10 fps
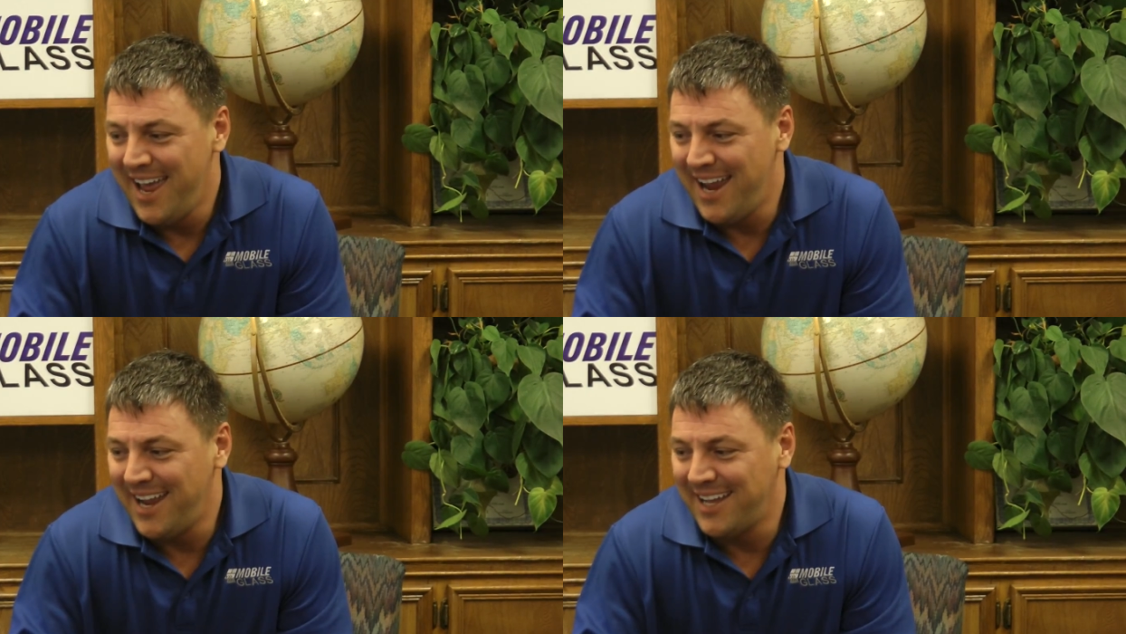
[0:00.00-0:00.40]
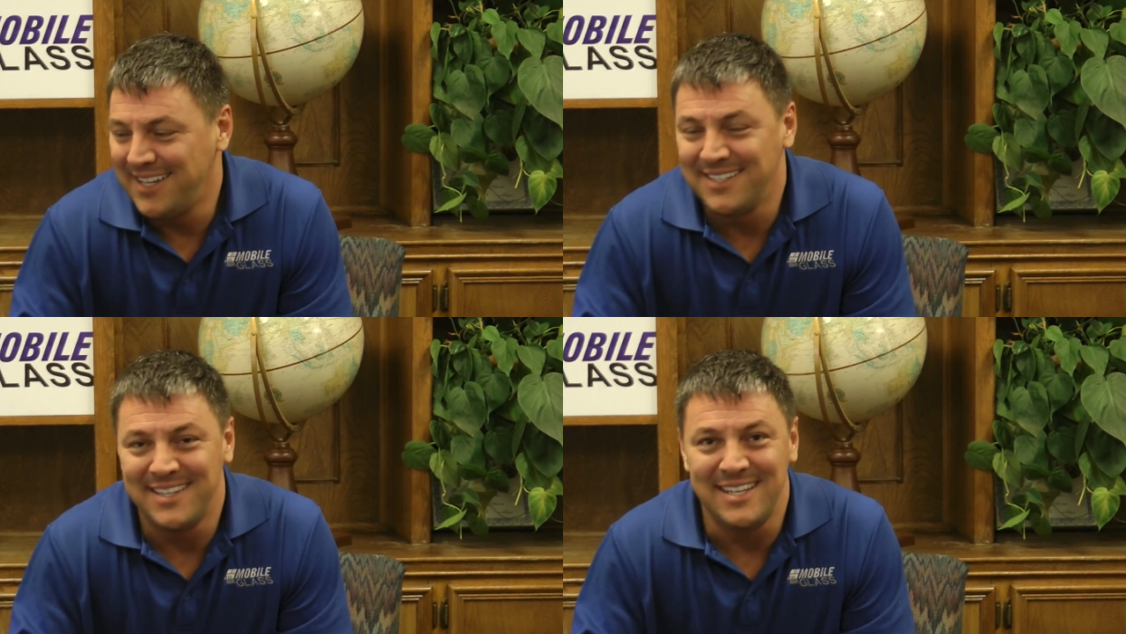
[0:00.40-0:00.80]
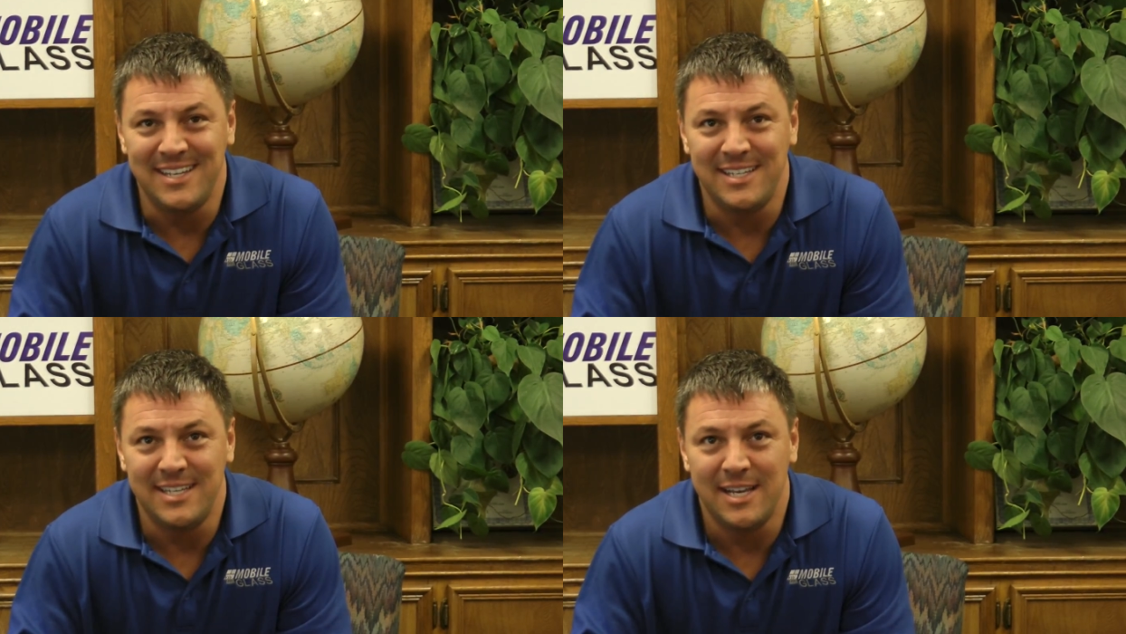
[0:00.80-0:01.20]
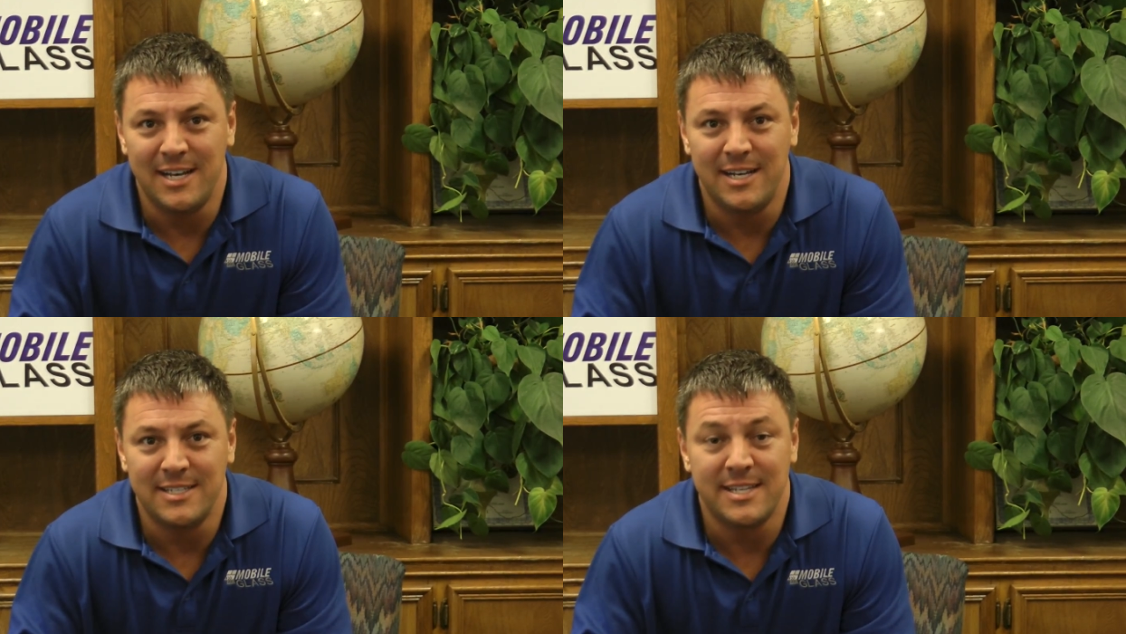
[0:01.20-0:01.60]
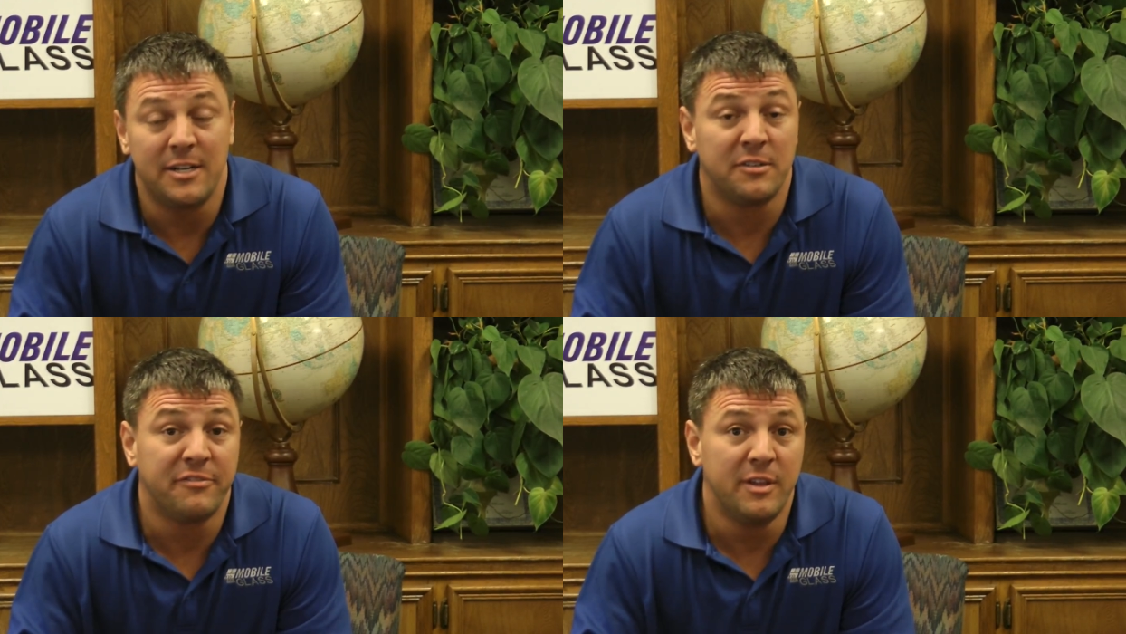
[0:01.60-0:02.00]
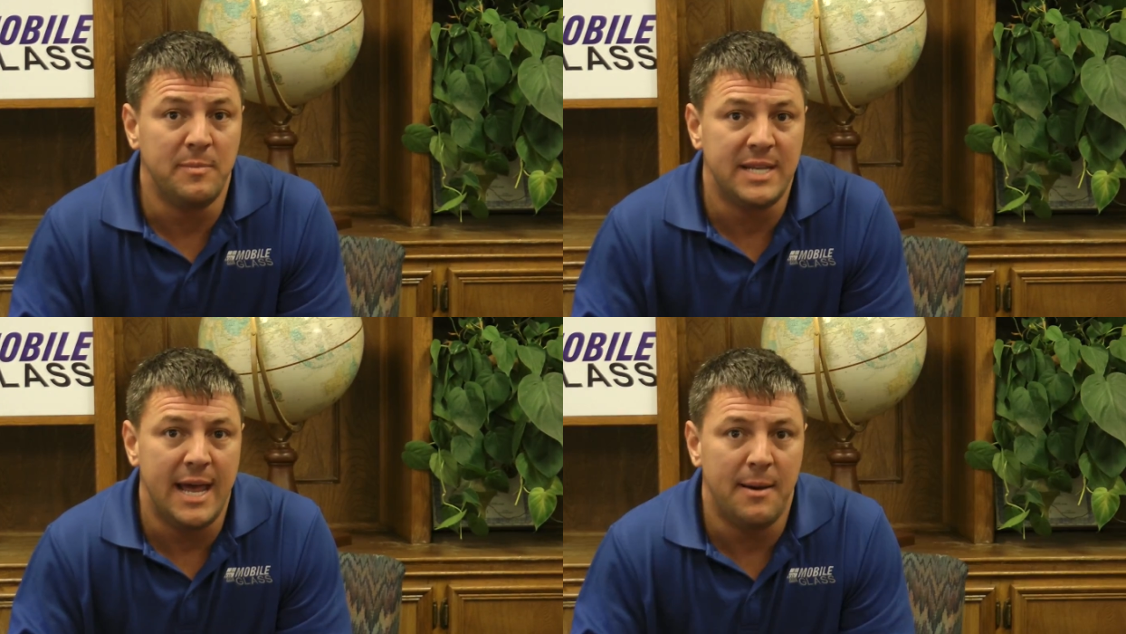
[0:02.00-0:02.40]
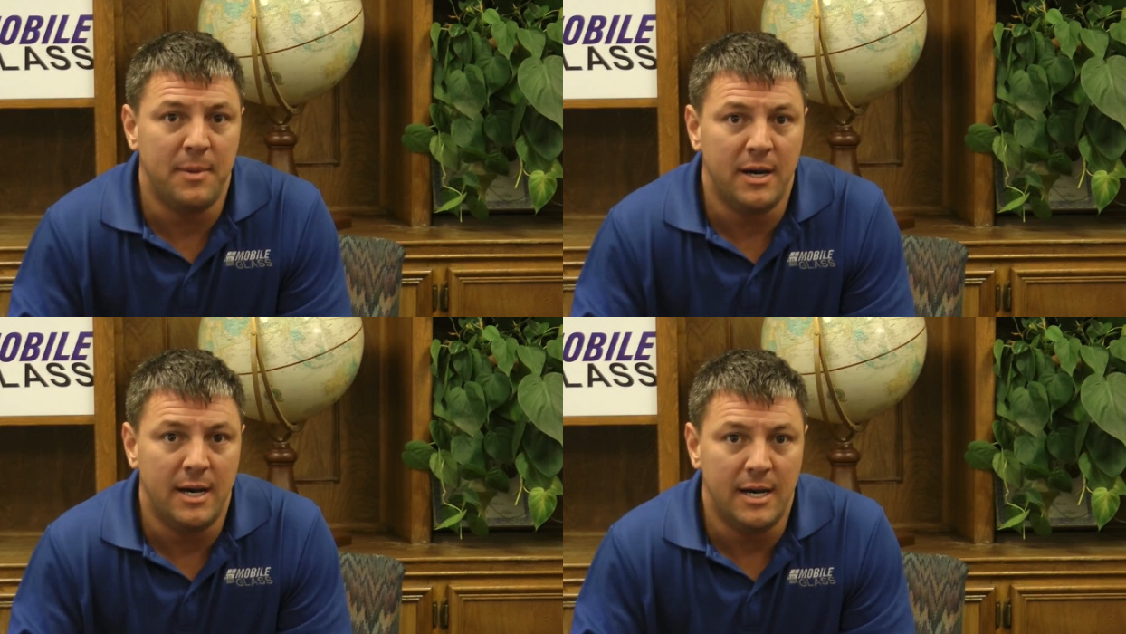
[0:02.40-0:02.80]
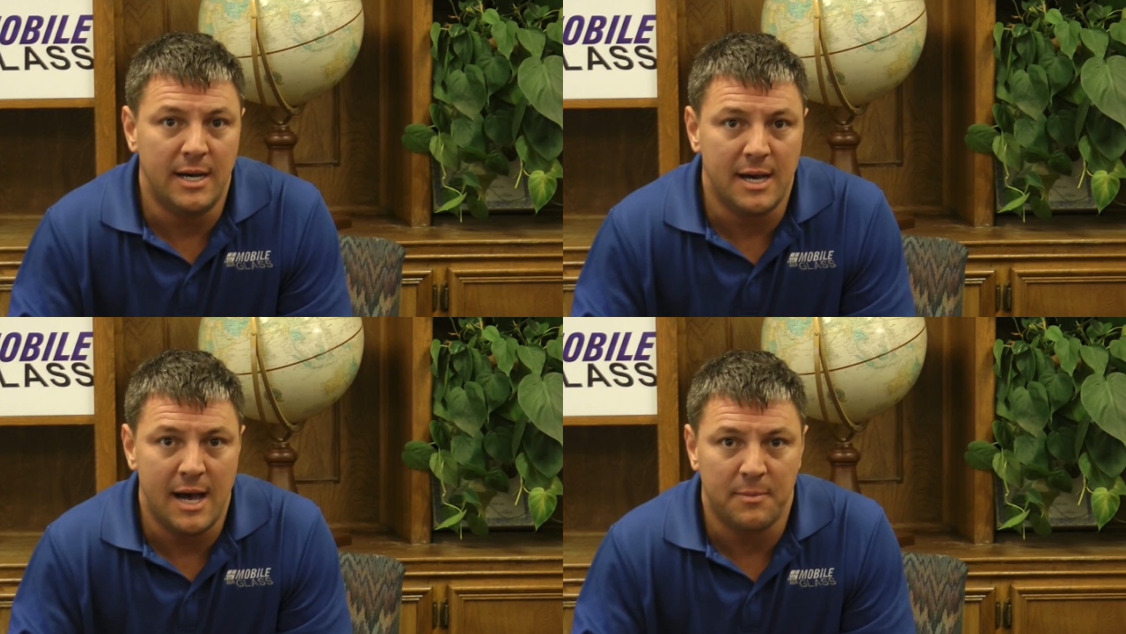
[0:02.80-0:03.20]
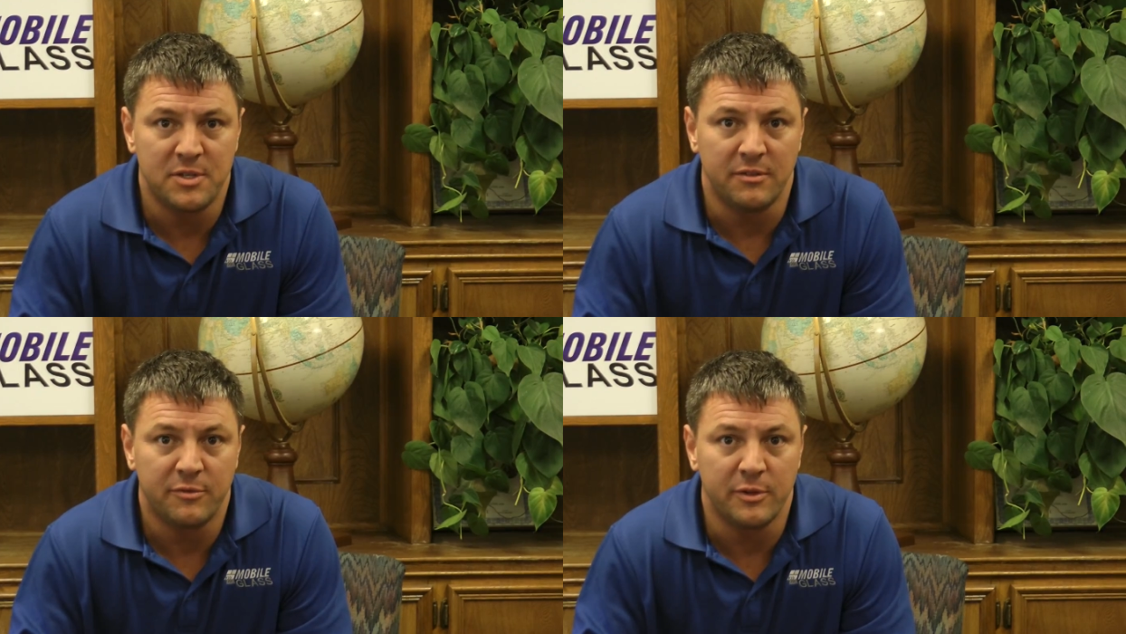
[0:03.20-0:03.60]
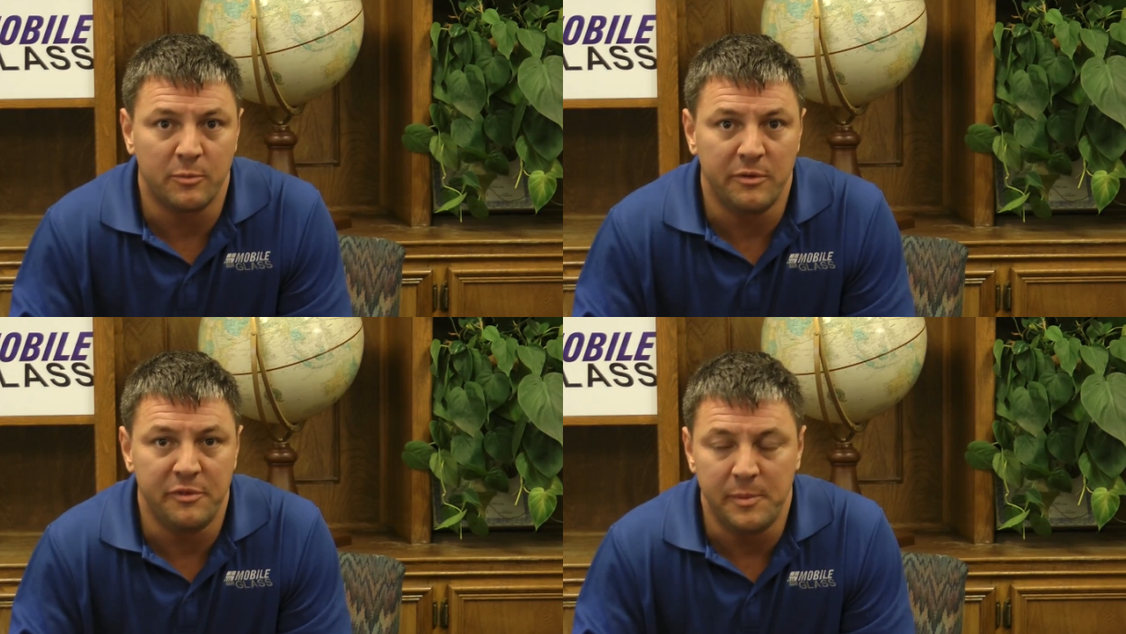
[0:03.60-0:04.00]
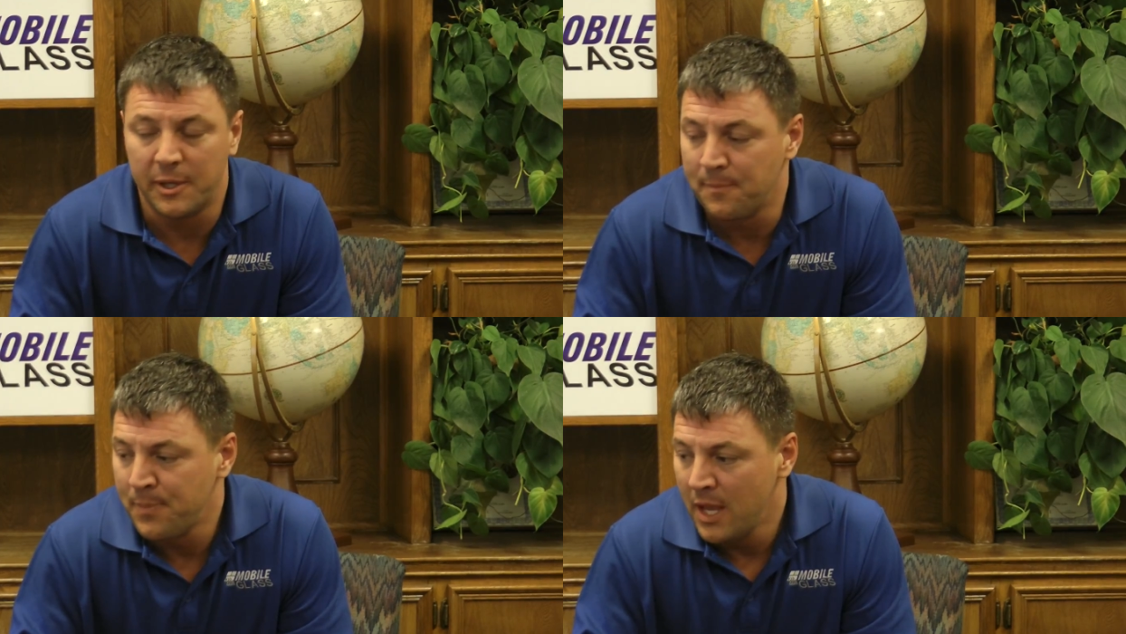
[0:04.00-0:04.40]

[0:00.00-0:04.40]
and the standard flip tab option for the rear view mirror.